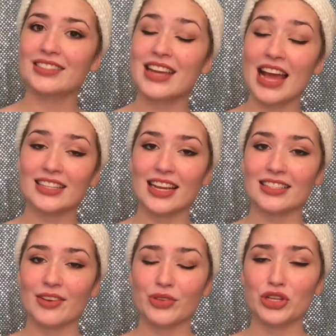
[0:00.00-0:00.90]
Next, I
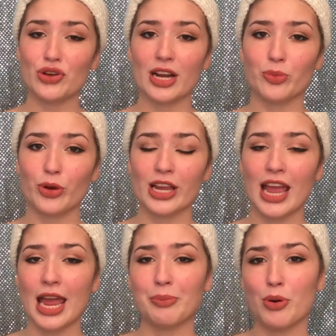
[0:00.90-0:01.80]
definitely try to bring
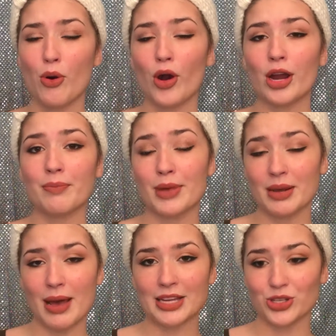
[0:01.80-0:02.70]
a pore
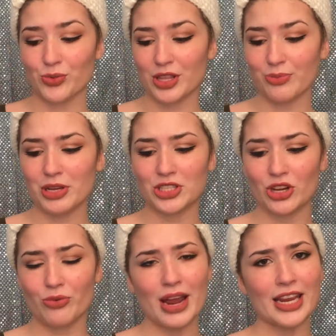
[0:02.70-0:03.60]
minimizer with me.
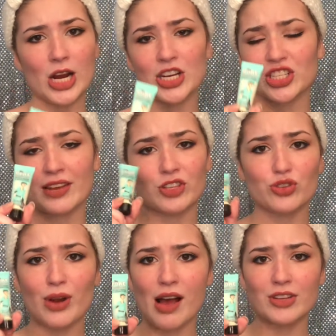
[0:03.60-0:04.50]
So right here, I just have the
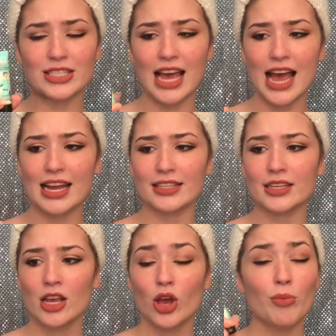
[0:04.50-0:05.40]
travel size,
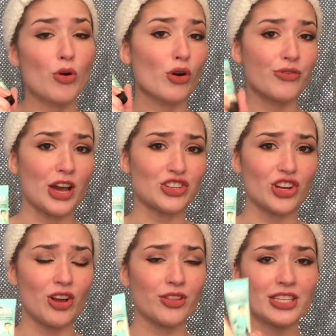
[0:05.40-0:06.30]

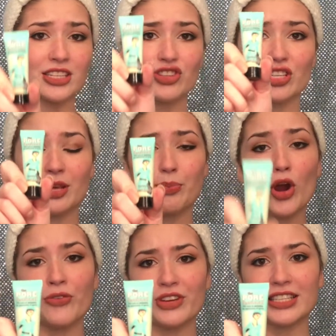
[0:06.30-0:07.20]
Porefessional. This is just the
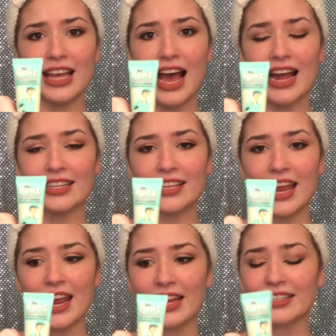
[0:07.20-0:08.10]
perfect size,
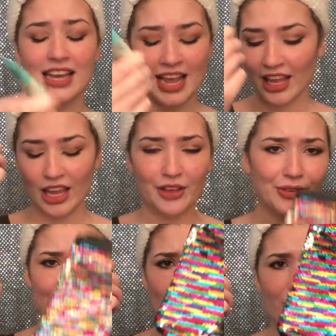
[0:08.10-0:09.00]
and it
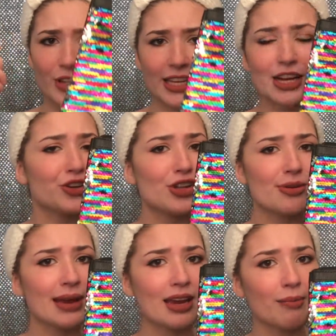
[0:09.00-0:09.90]
fits perfectly in your
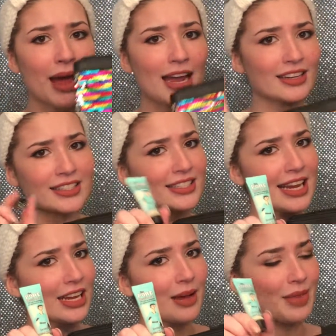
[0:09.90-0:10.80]
little makeup bag and doesn't
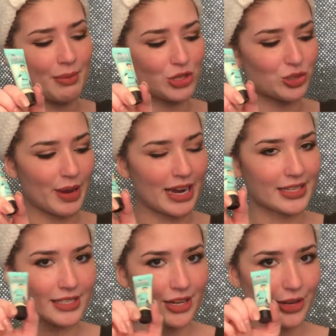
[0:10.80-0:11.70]
take up that much
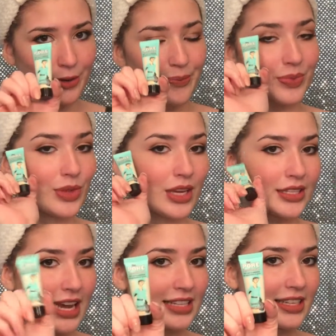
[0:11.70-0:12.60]
space, so
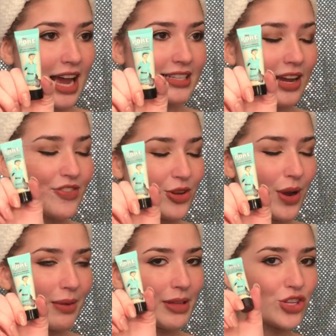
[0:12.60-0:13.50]
yes, I definitely
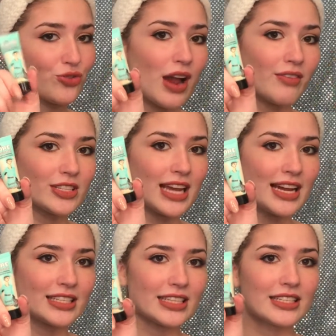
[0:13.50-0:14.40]
recommend the travel
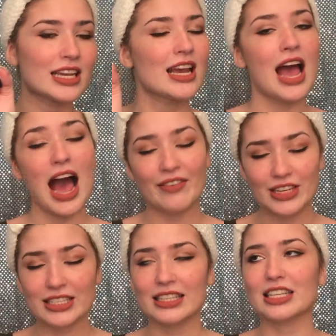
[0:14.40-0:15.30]
sizes,
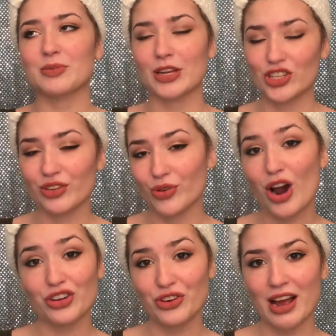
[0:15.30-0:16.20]
obviously, especially if you
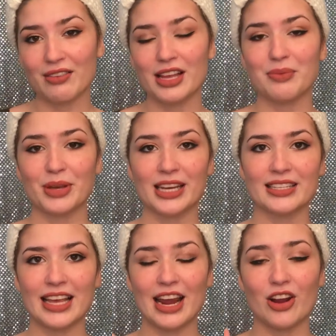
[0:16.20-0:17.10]
are traveling,
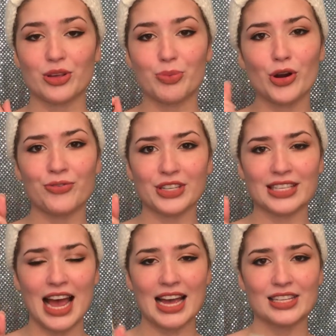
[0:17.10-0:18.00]
because they are the perfect
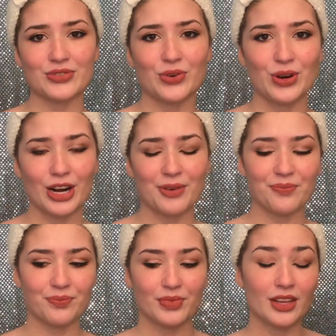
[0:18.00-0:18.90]
size for
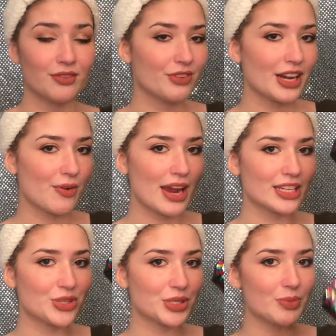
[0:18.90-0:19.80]
fitting right
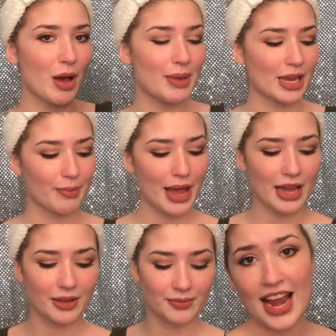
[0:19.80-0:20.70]
into a small makeup
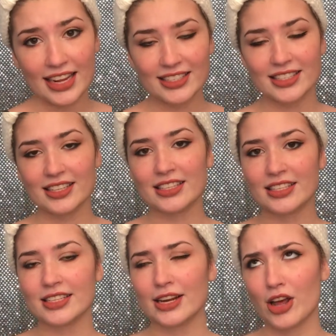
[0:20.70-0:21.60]
bag. Next,
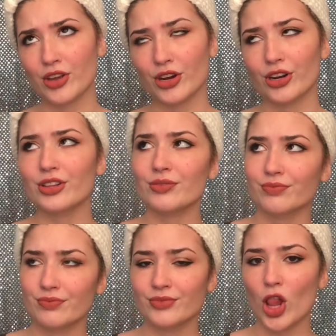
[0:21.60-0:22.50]
this is another
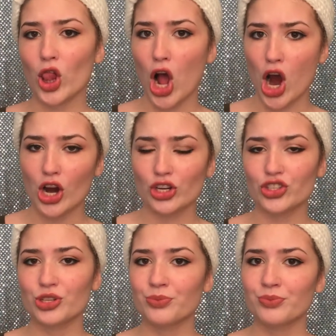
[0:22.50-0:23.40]

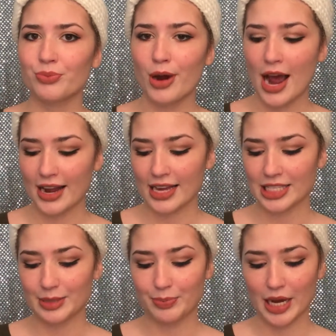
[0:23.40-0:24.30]
large
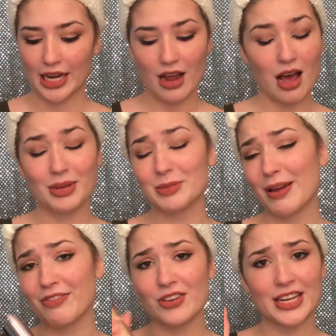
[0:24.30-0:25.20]
product, but it's
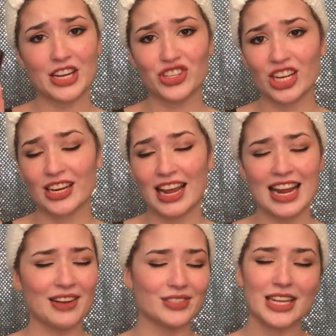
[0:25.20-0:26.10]
my foundation. I
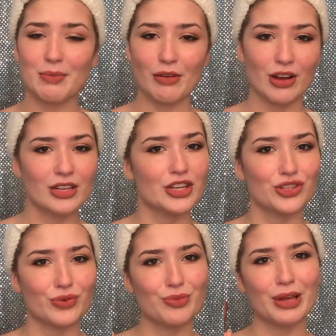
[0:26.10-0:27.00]
have to take my
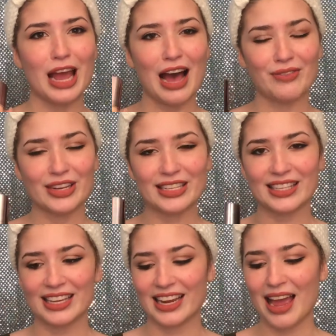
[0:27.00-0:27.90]
foundation with me,
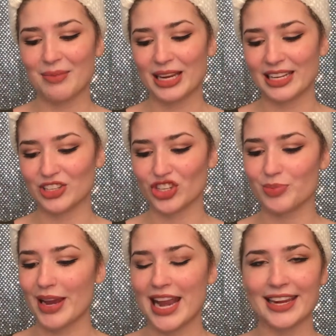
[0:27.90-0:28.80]
obviously. I mean, it's just
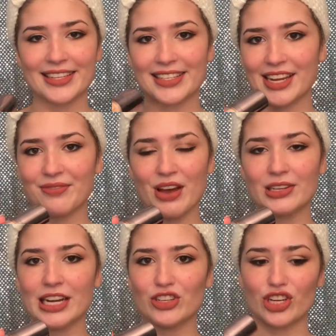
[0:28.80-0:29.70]
my Naked Skin
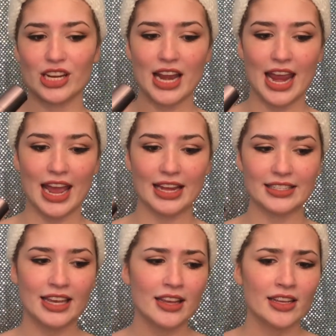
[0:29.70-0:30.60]
foundation, and